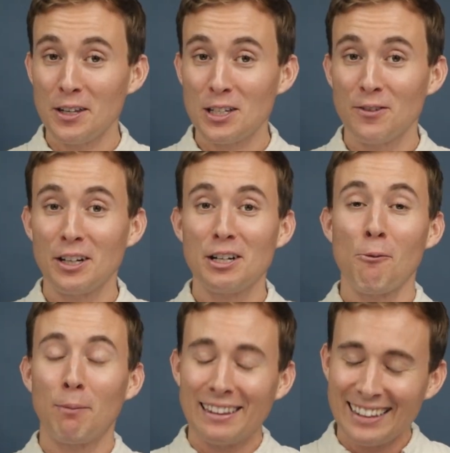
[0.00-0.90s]
this video,
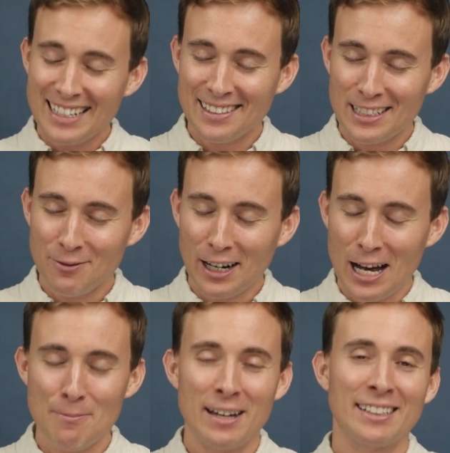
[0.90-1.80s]
please leave a
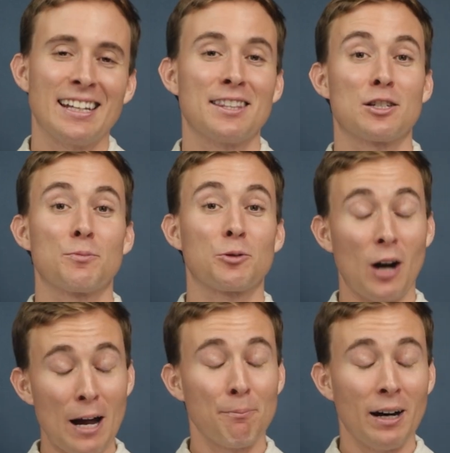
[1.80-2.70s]
comment and hit the
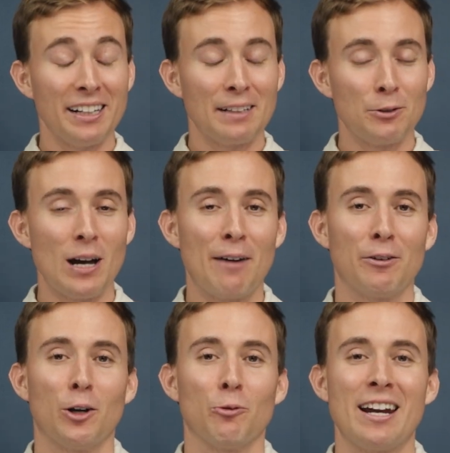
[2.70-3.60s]
subscribe button if you
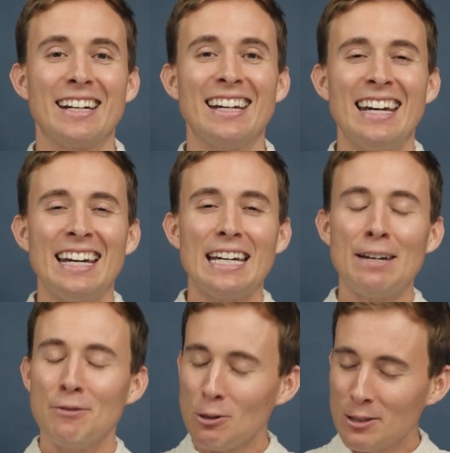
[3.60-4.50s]
haven't already.
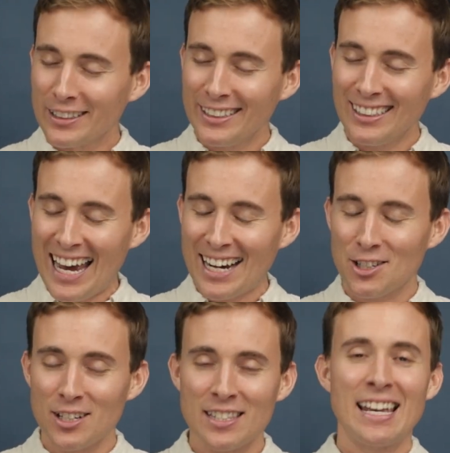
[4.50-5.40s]
Even those little
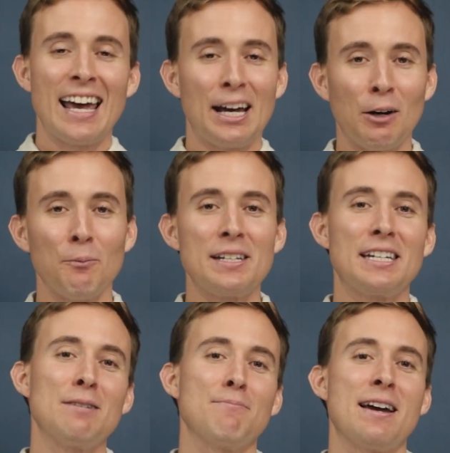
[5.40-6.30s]
actions help me
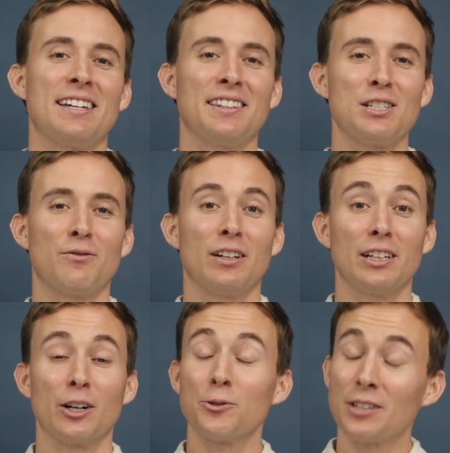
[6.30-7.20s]
keep making these
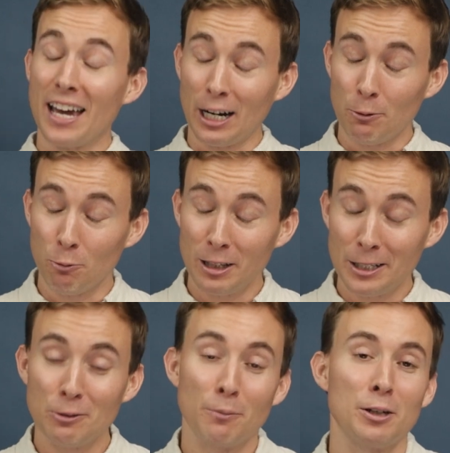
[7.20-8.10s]
videos, and I really
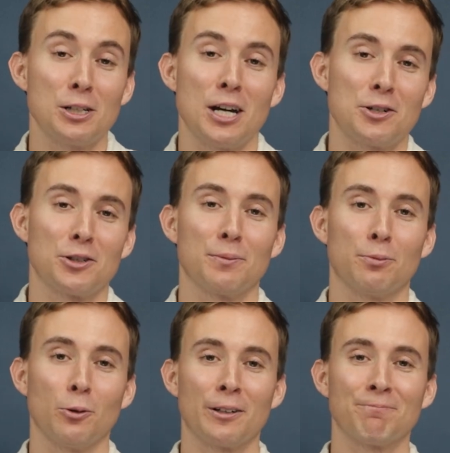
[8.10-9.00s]
do appreciate your
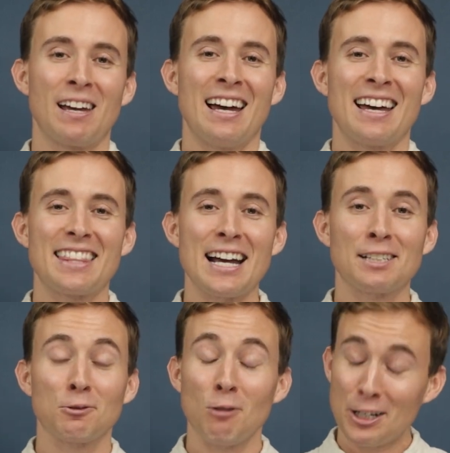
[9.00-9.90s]
support.
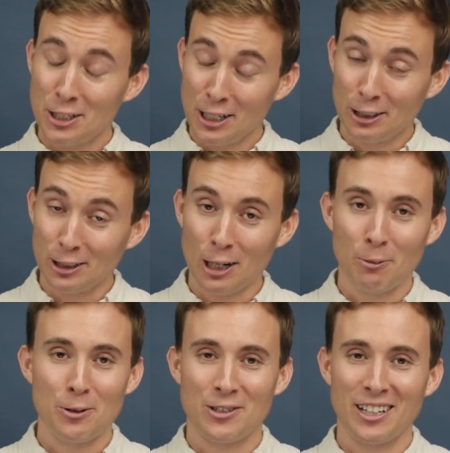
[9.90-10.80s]
Thanks for watching, good luck
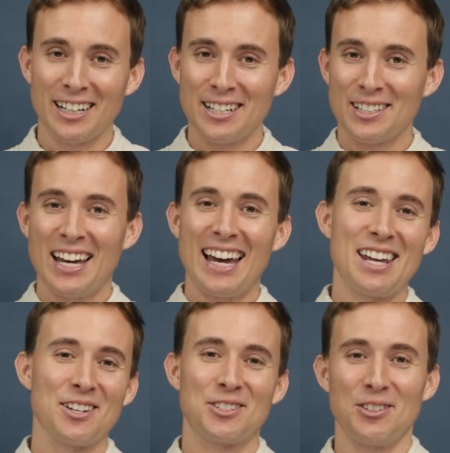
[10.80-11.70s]
with your studies,
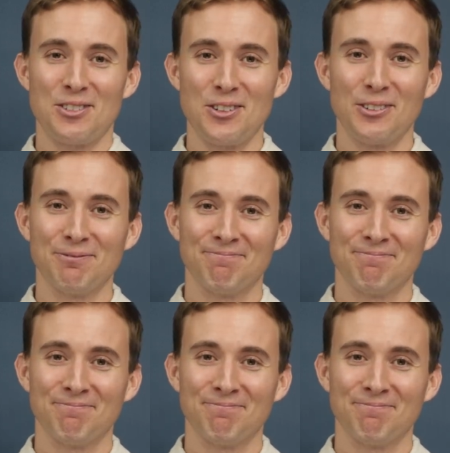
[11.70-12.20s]
and I'll see you soon.